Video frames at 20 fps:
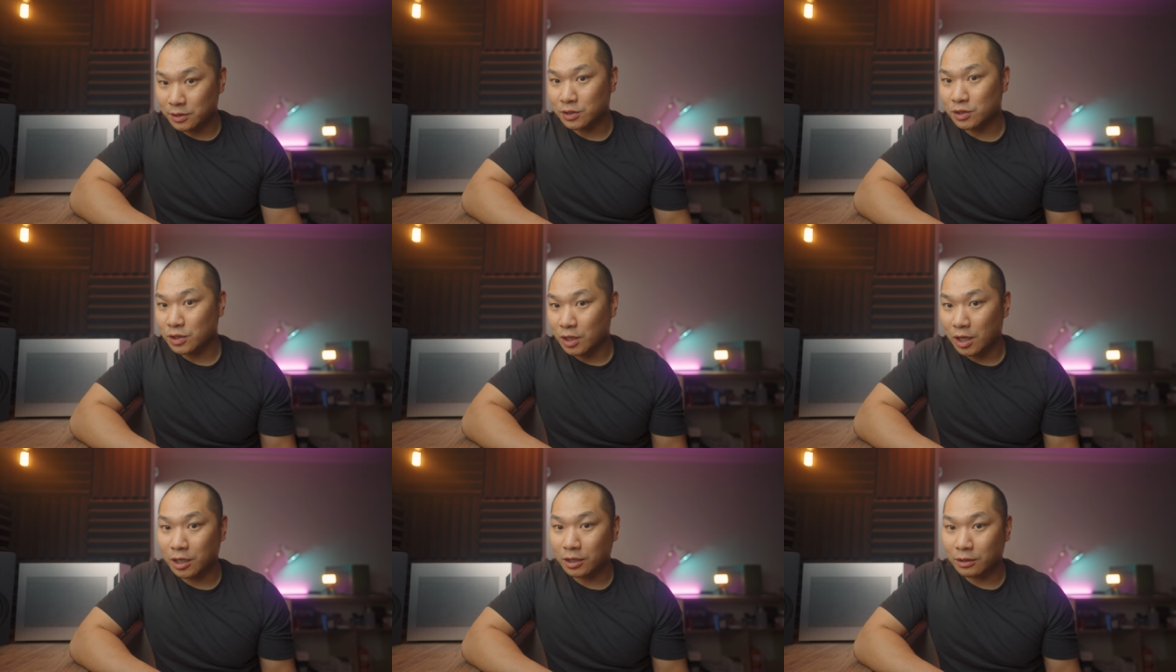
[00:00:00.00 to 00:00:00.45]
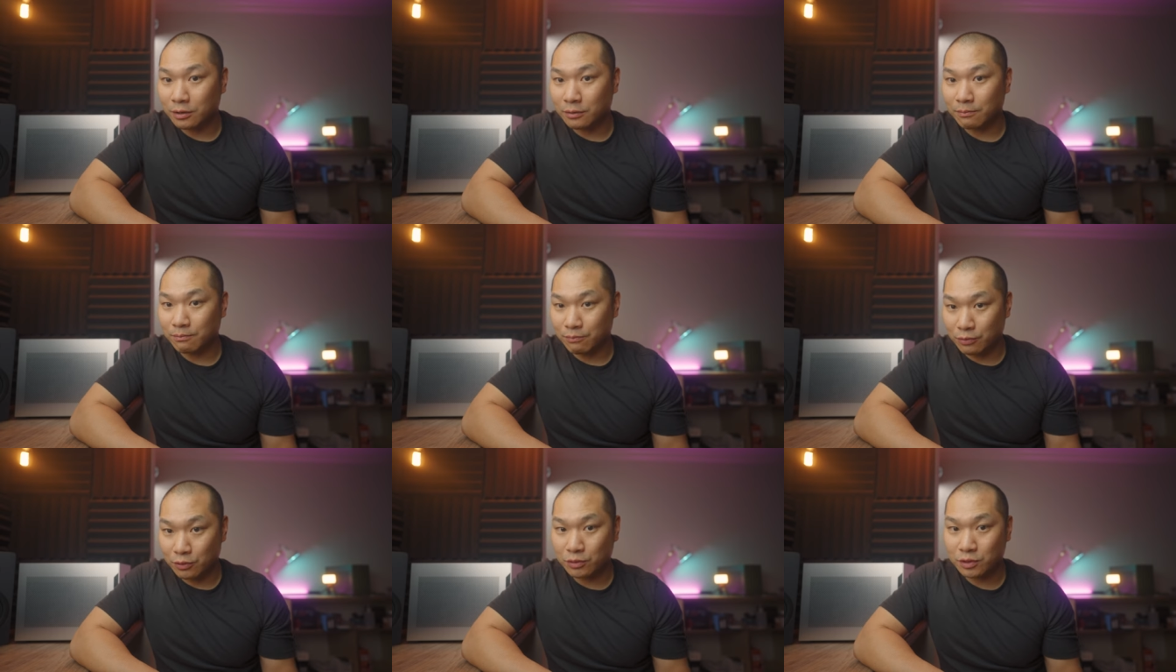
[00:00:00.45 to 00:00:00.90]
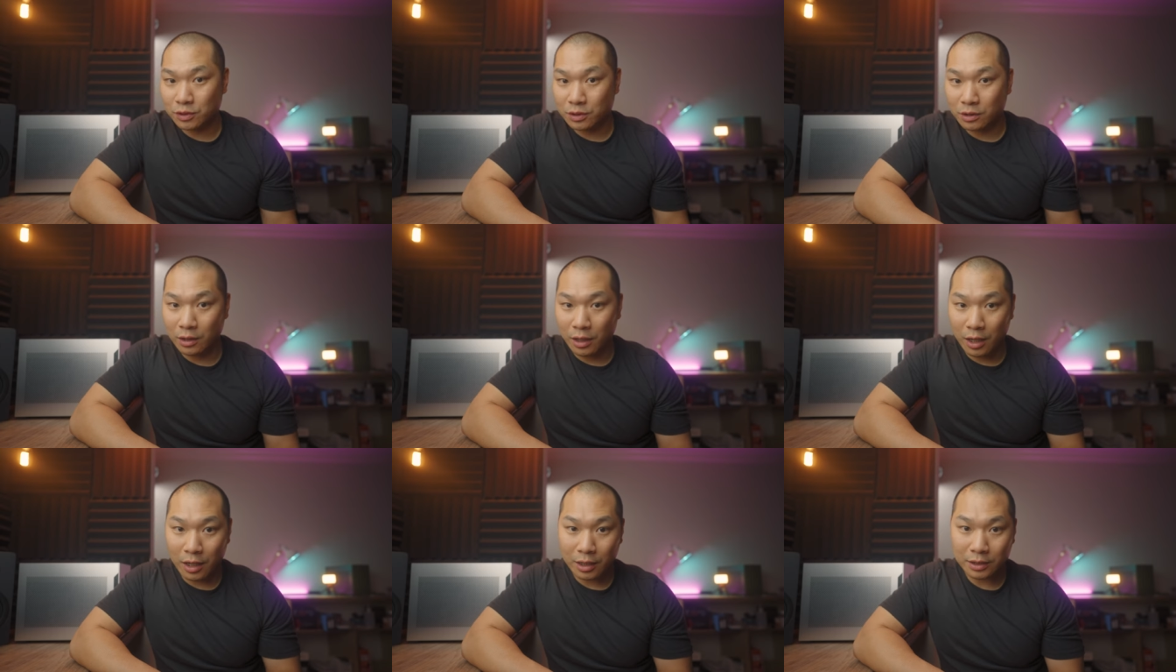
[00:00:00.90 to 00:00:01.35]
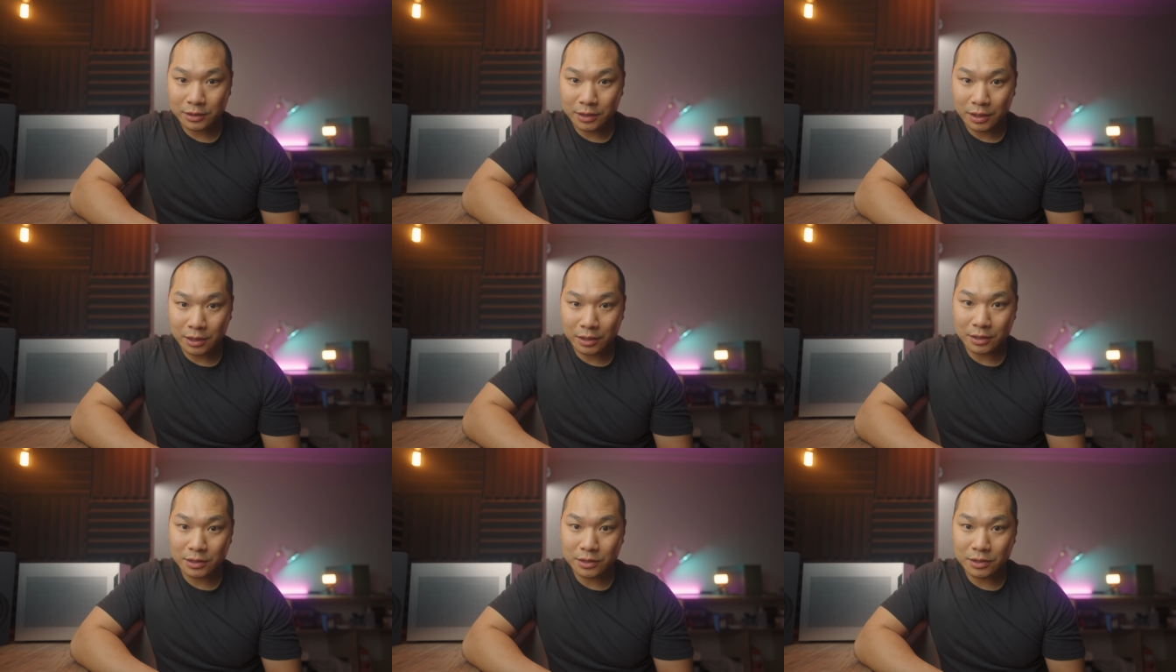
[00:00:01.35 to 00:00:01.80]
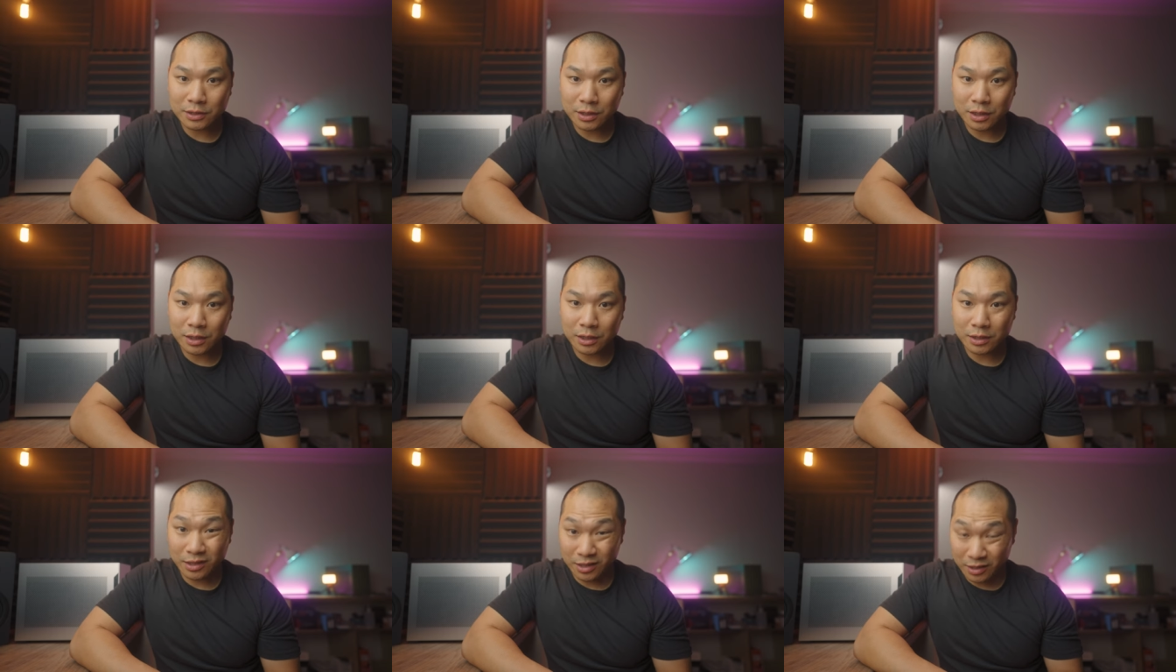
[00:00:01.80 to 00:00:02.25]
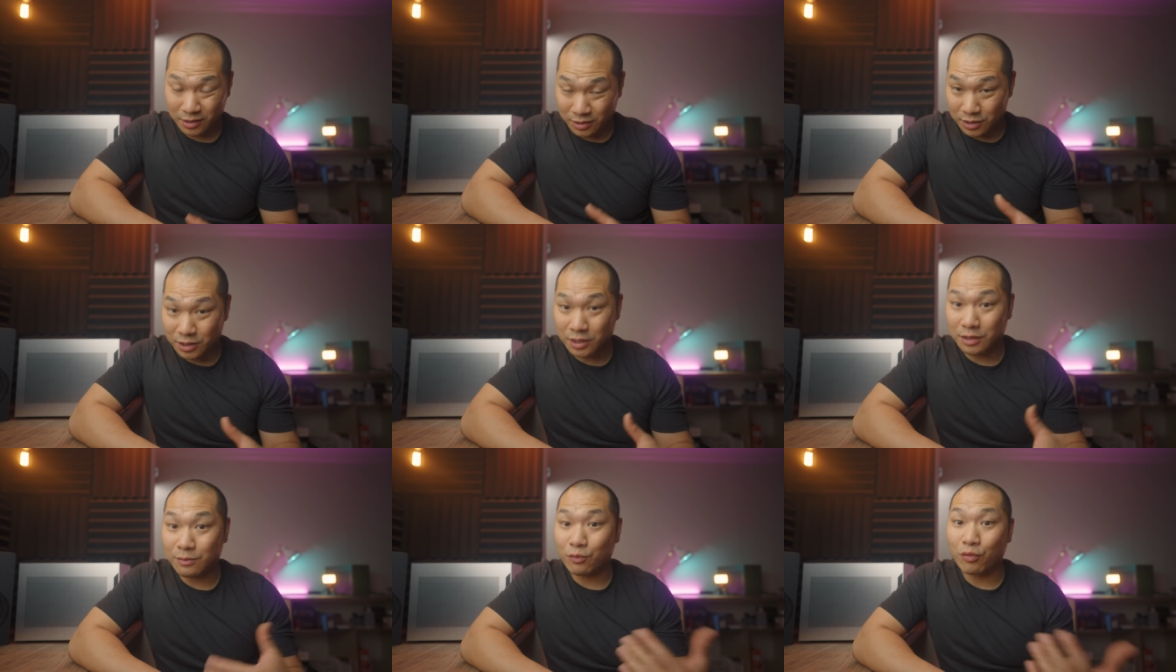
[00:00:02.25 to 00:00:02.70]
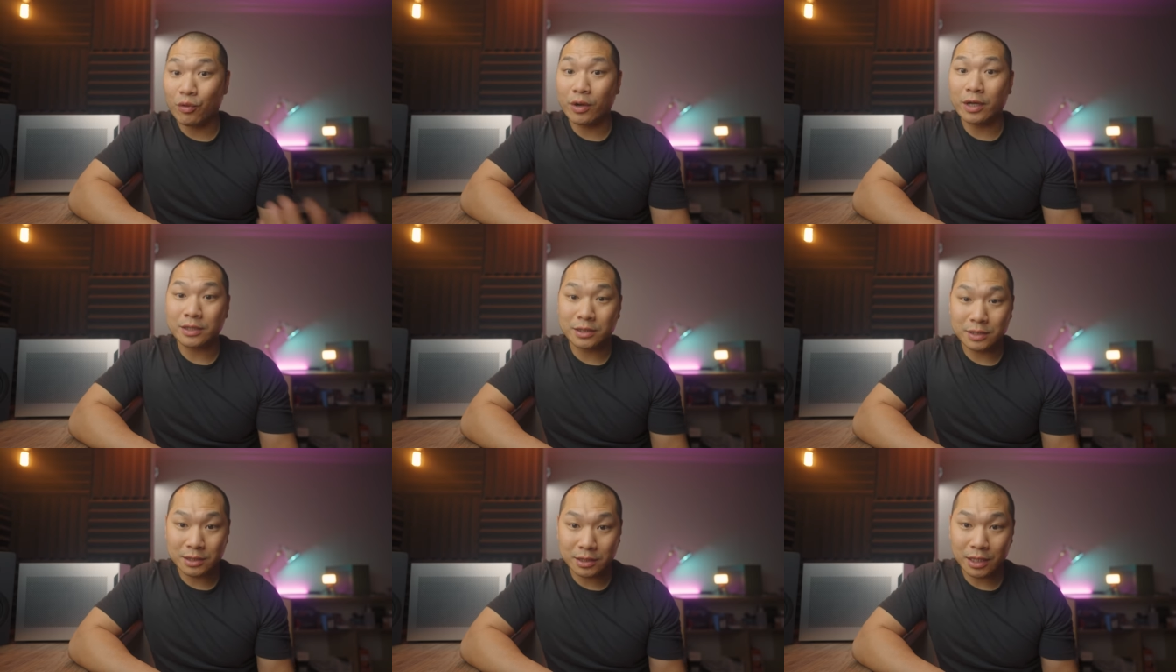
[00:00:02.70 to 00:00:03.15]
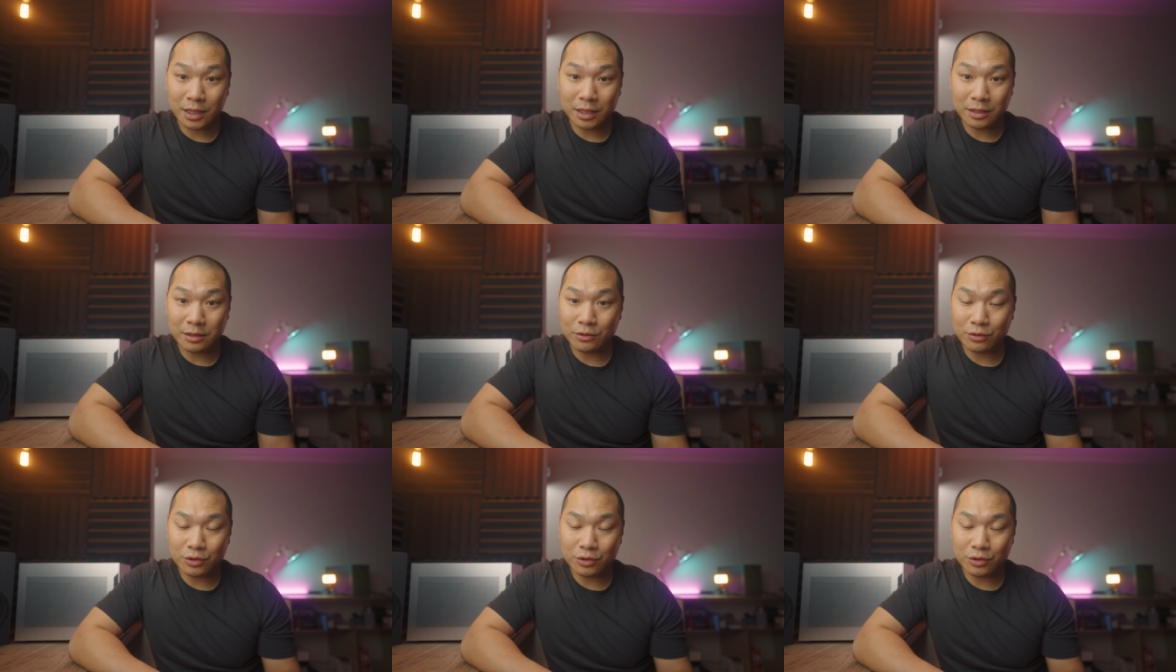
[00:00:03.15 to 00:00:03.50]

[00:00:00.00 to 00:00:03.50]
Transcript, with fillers: stock boost clocks, at least on the Team Red side.